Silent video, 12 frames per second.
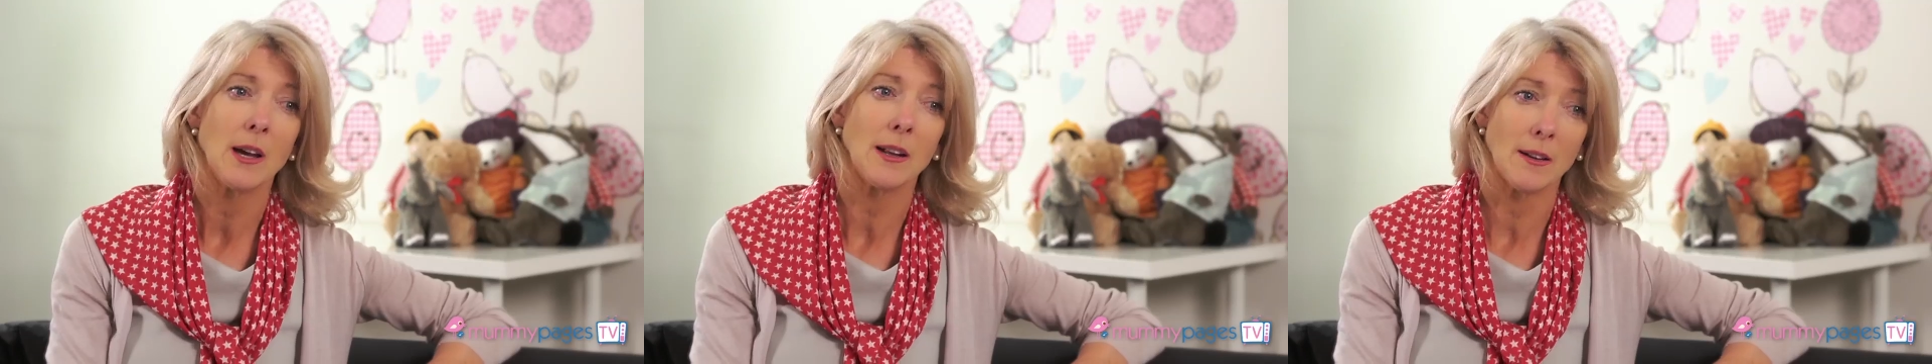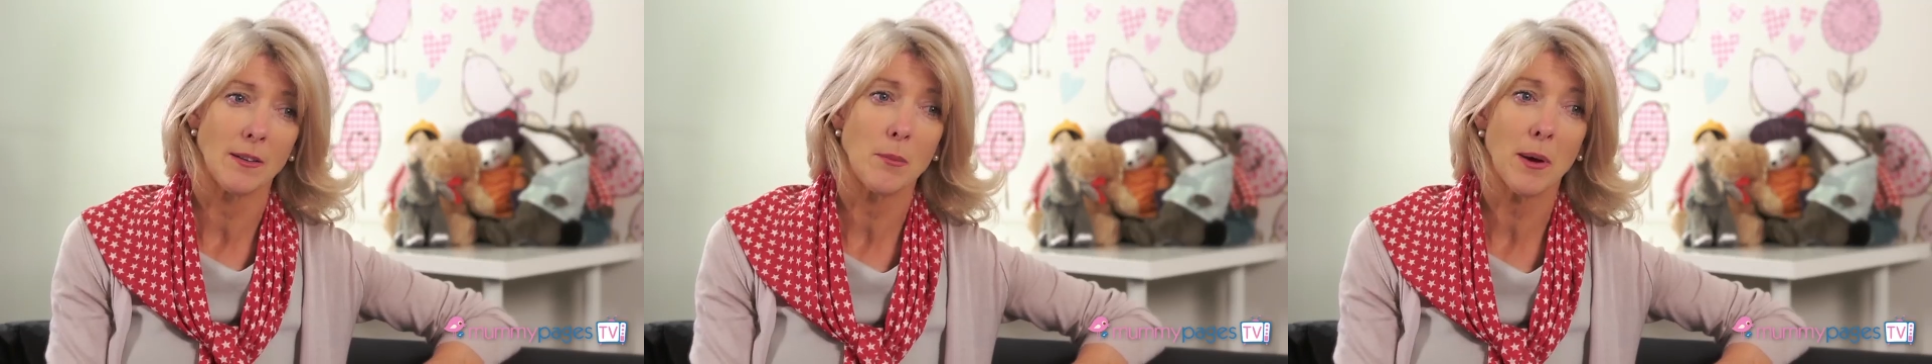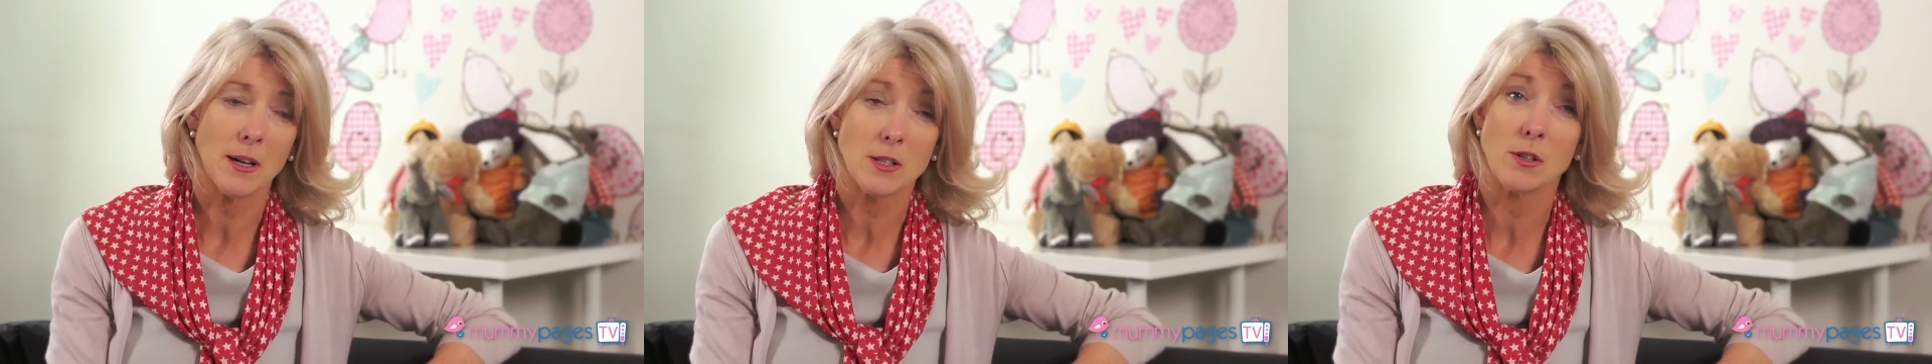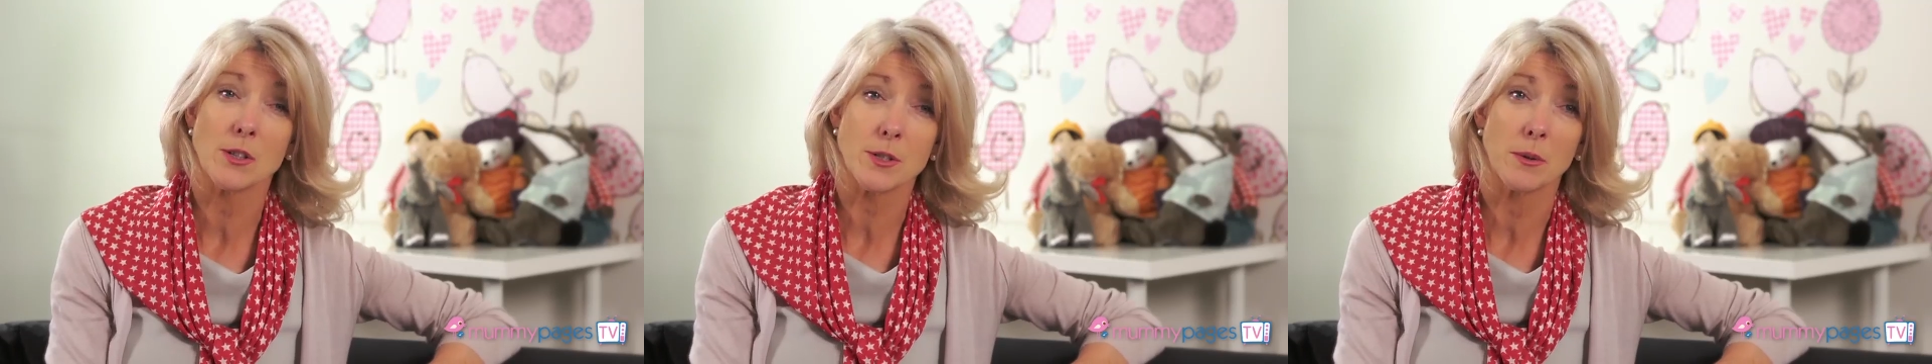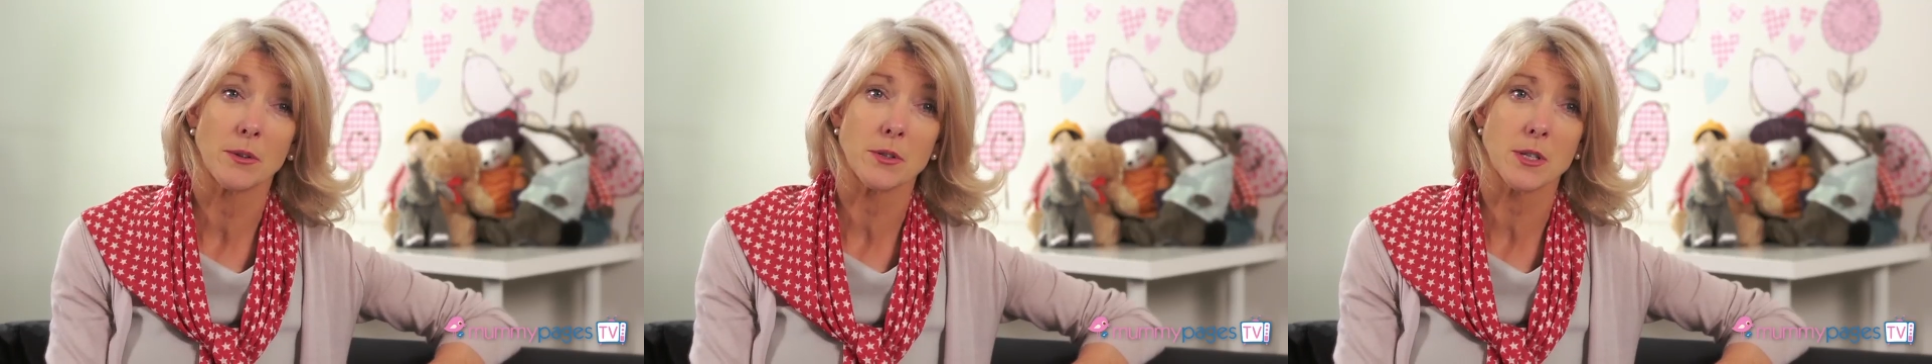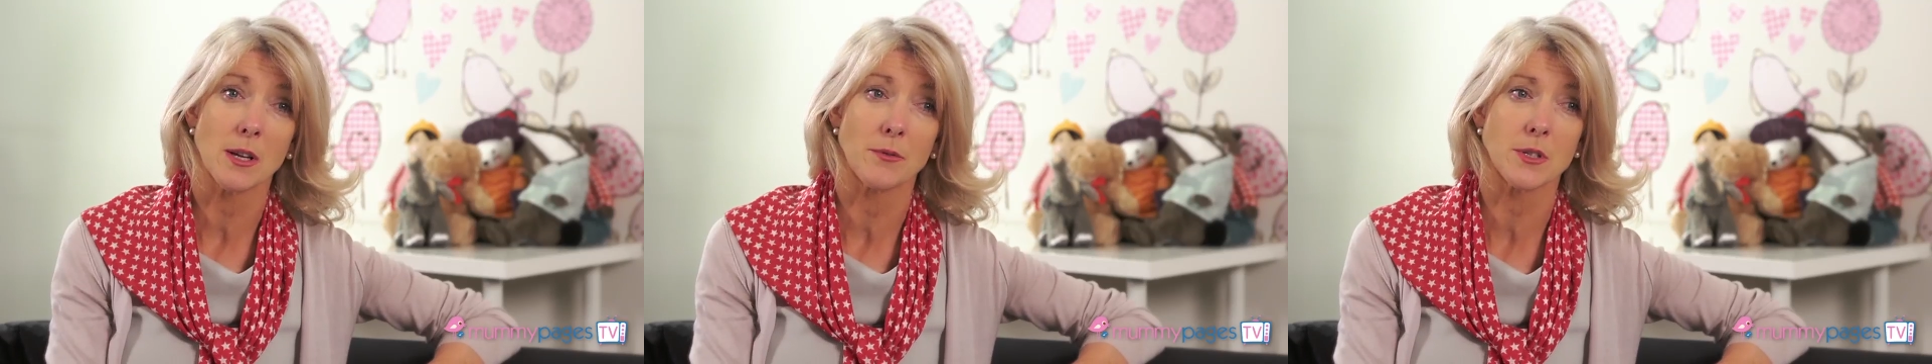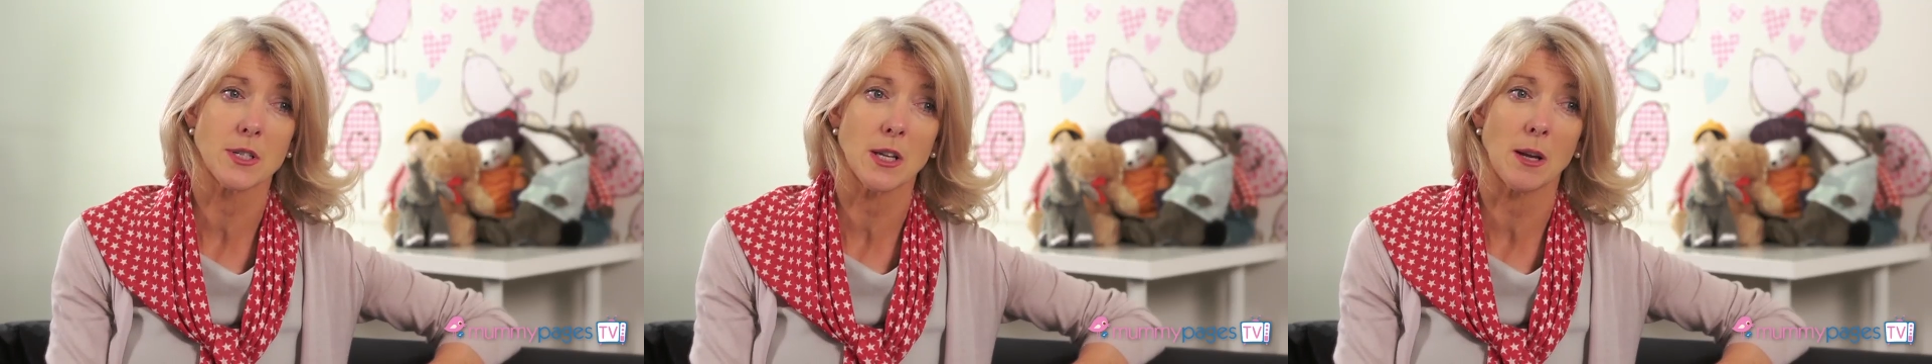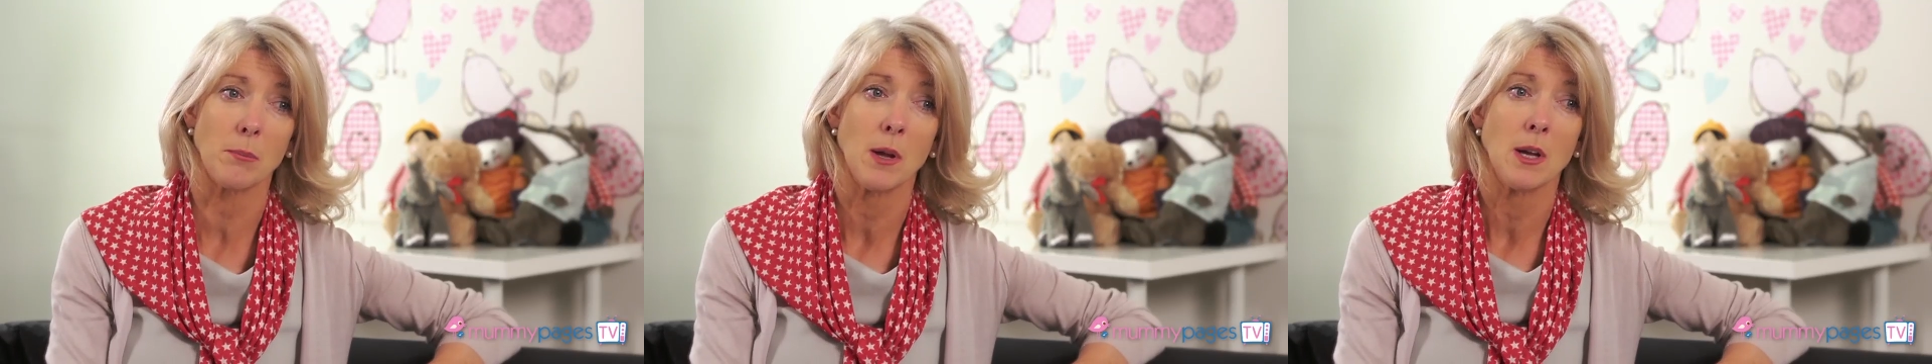and it impacts also on their
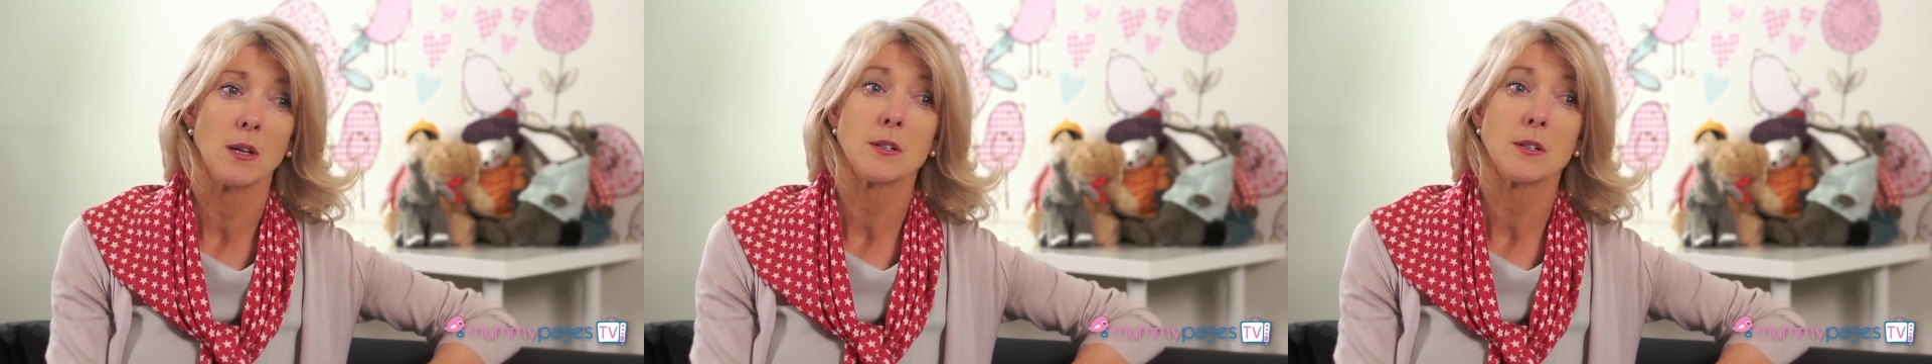self-esteem.